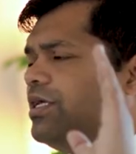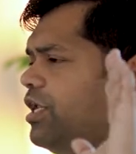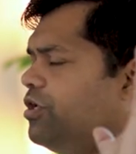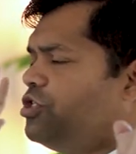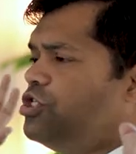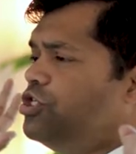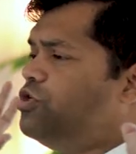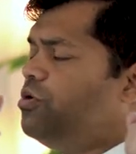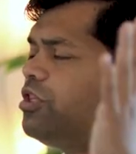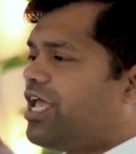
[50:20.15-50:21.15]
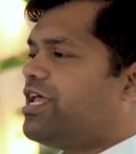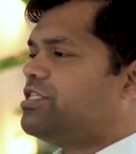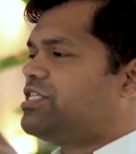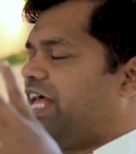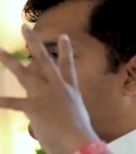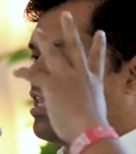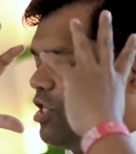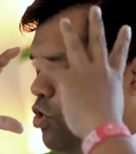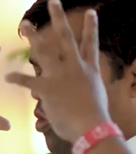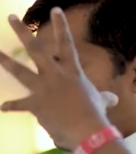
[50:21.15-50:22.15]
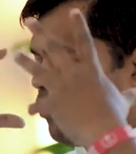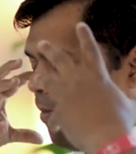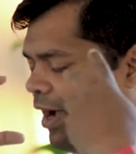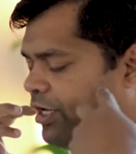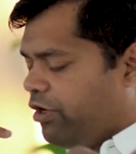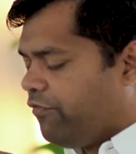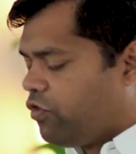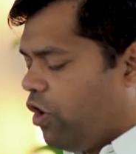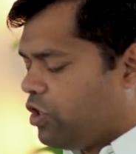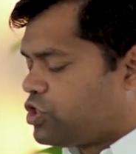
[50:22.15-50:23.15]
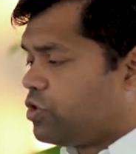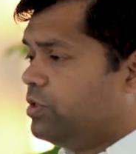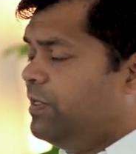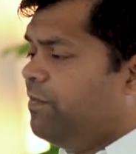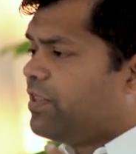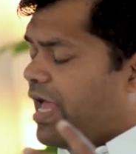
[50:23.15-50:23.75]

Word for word: You know, do things that that you are reminded of God's truth,